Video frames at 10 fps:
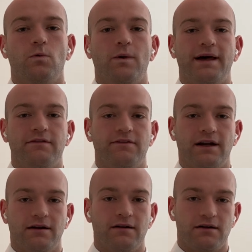
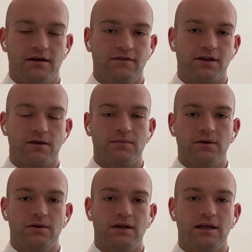welfare of the
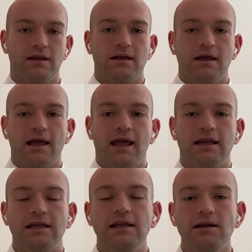community.
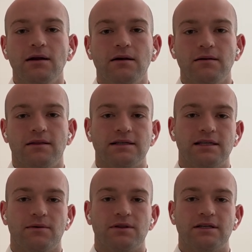And here they
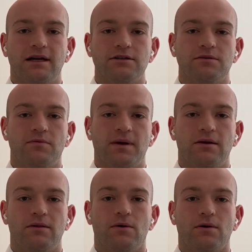say what the township of
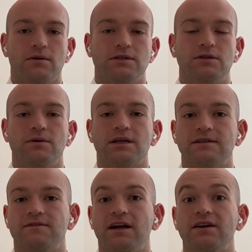Mount Laurel is doing is
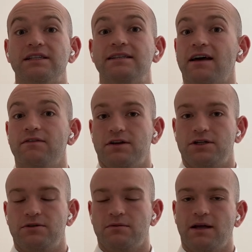very
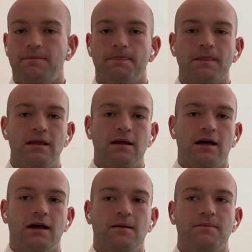selfish, right?
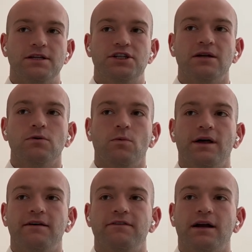The general
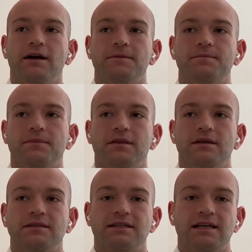welfare,
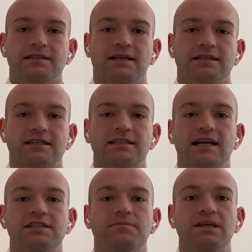the state says,
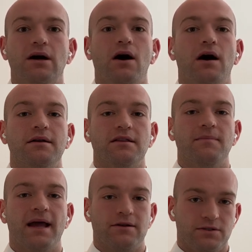extends beyond the
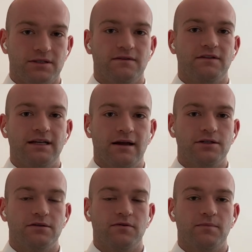boundaries of the
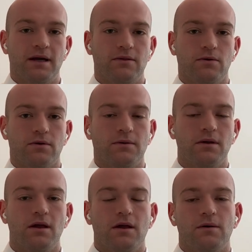township of Mount Laurel.
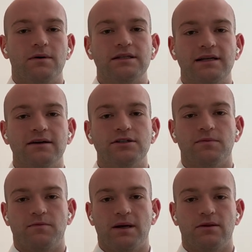What the township
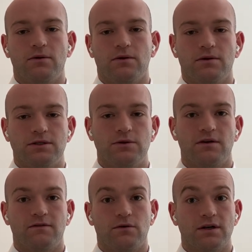of Mount Laurel is
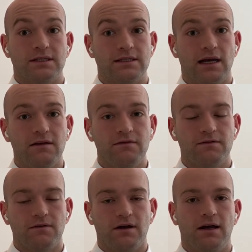doing for itself
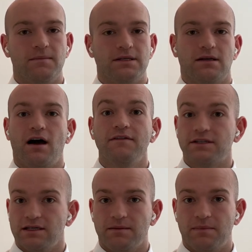is
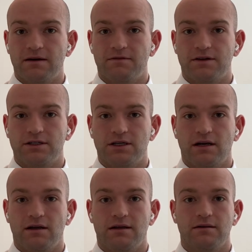obviously
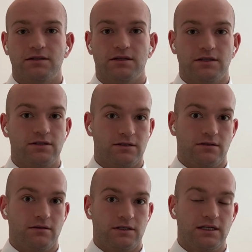beneficiary to the
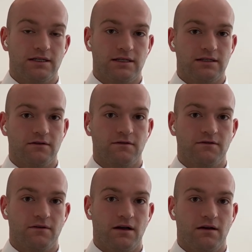citizens
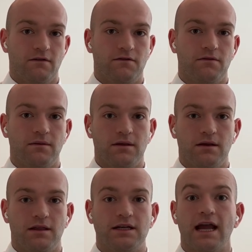of
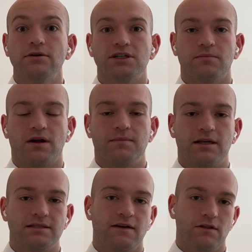the township, right?
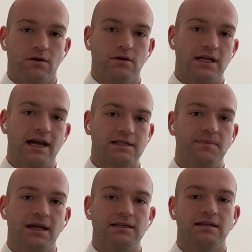Because they have a lower tax
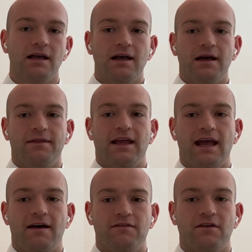base, they
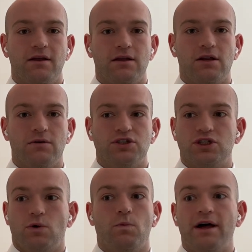have, you know,
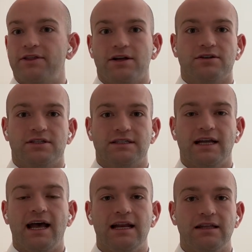just a wealthier
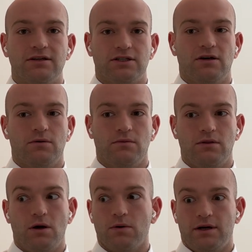society. There's no
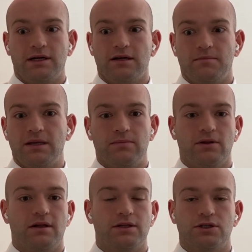lower income people
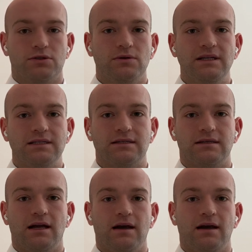on the streets.